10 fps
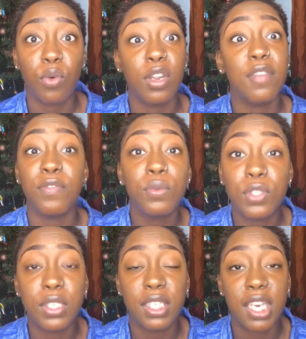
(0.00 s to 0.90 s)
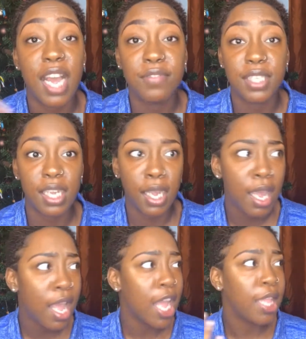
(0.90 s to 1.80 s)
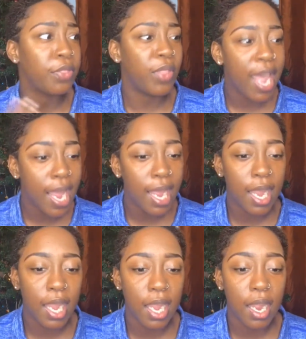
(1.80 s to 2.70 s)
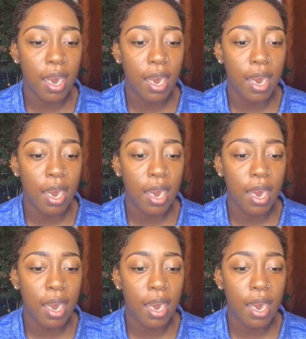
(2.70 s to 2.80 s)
or influencers that I've seen, they